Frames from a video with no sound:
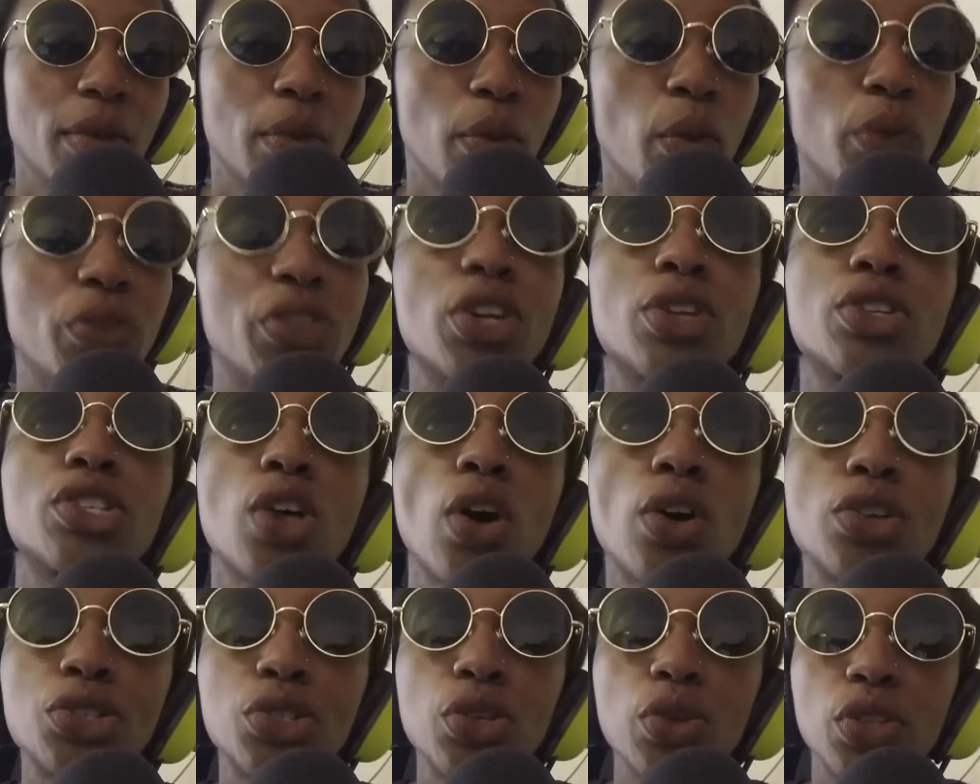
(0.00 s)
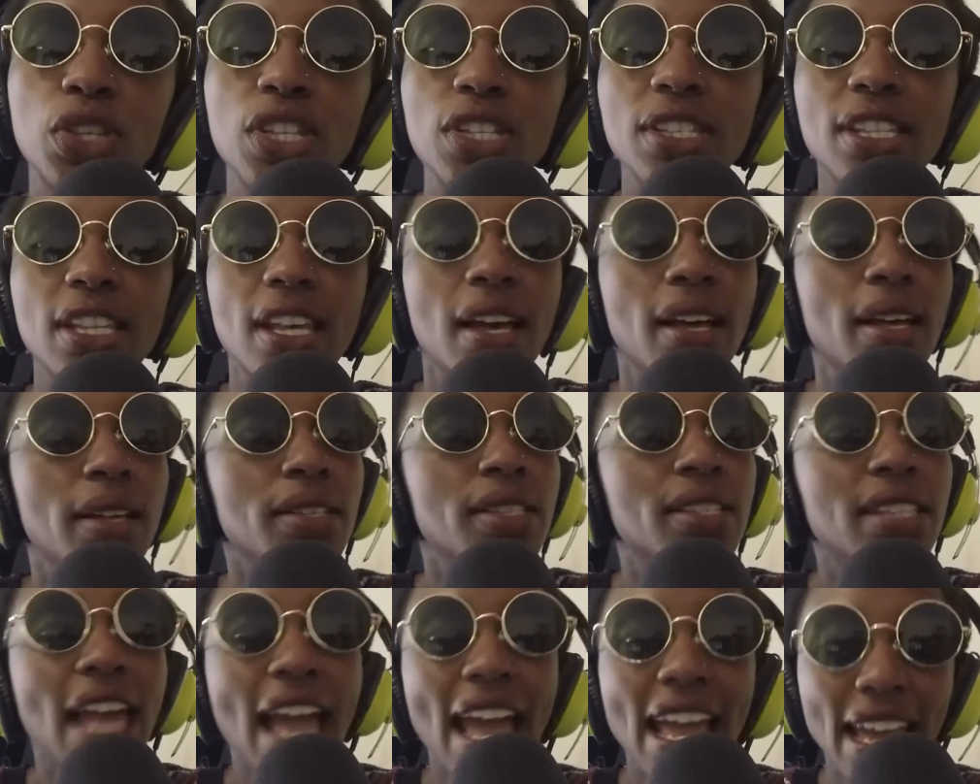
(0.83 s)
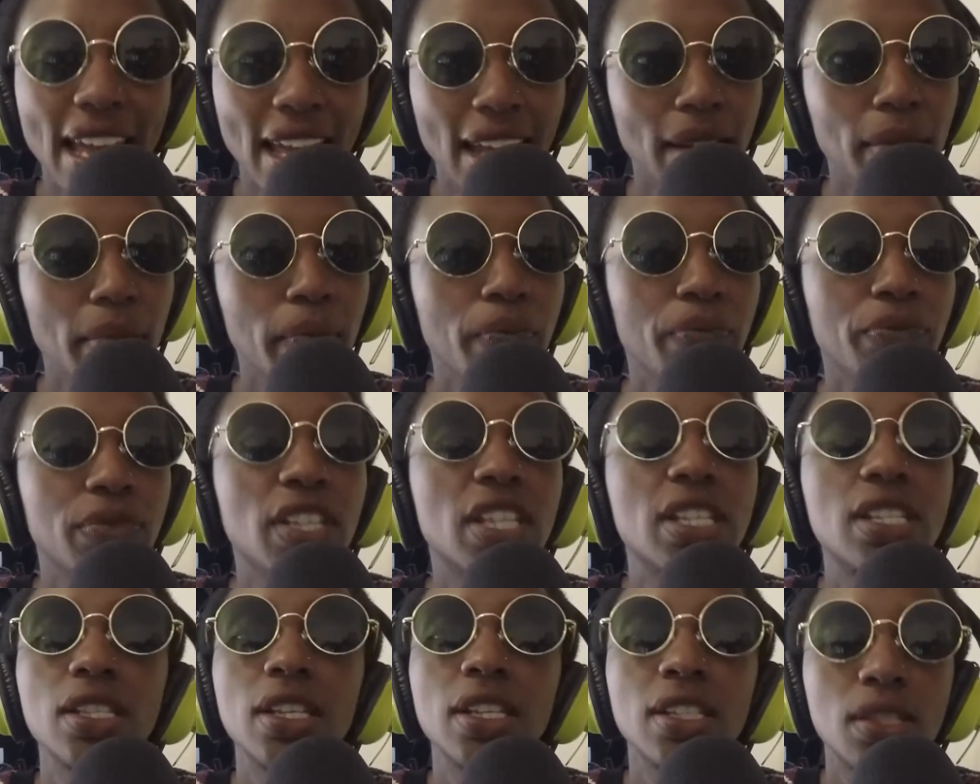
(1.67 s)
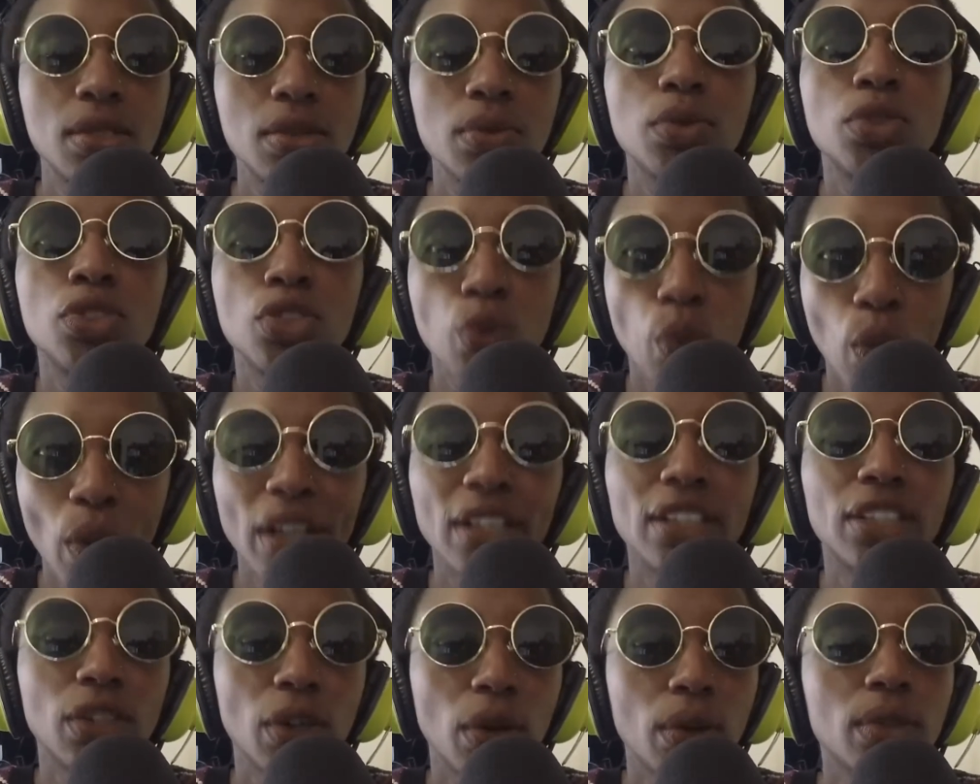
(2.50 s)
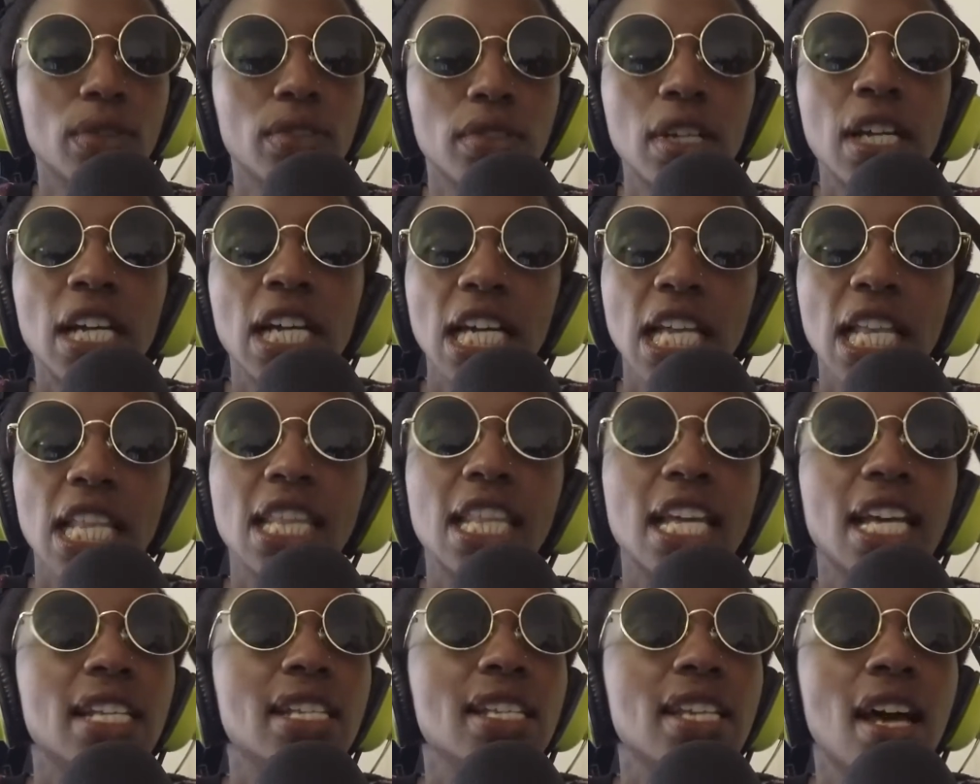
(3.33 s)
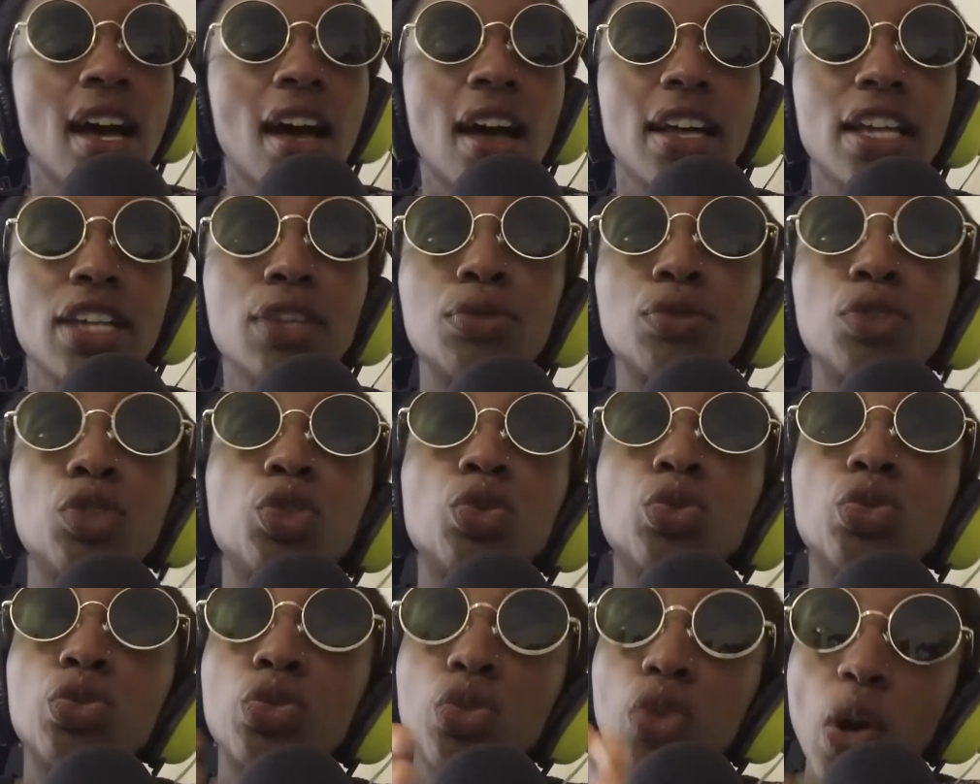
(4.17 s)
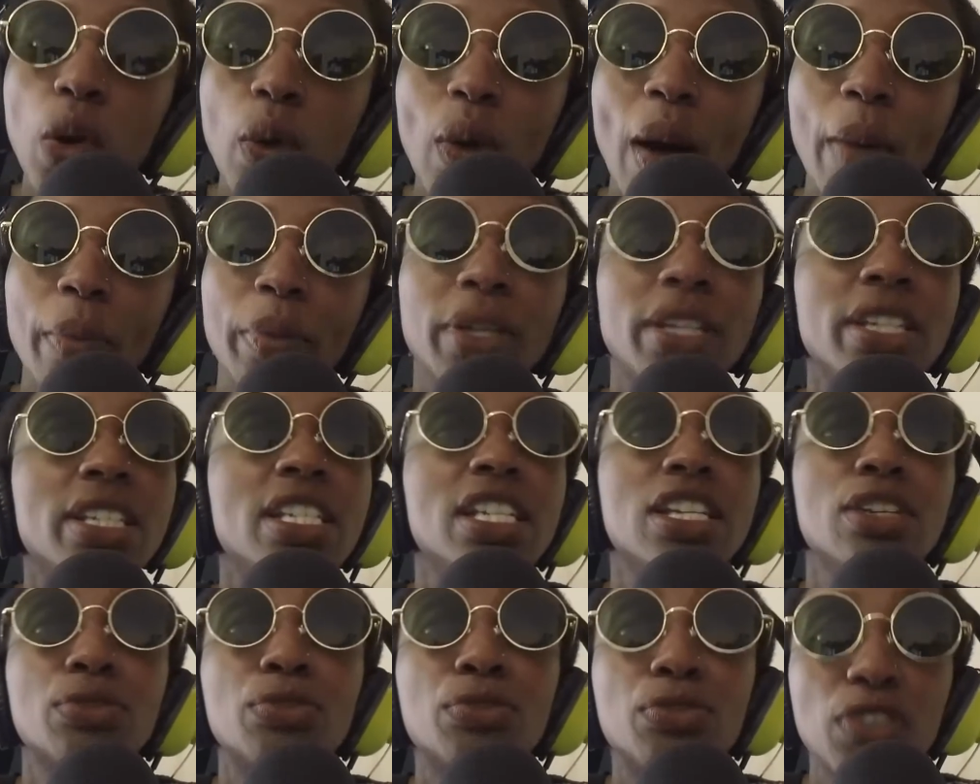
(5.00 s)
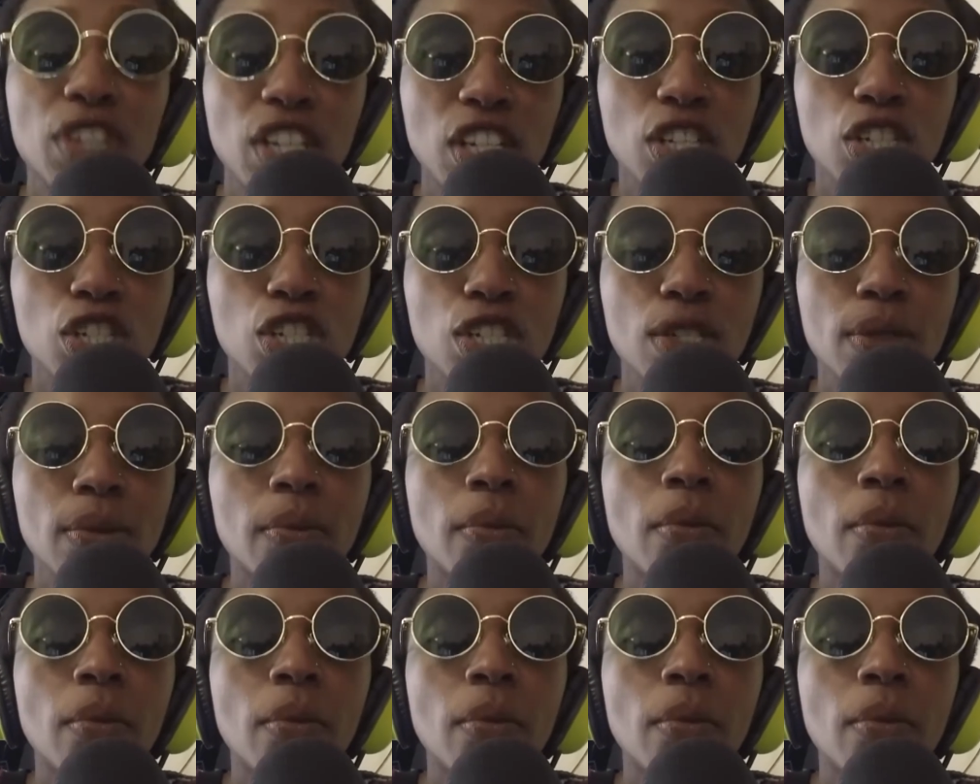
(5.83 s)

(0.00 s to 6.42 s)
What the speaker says: There's also this saying. It's well known that if you grow up eating fish,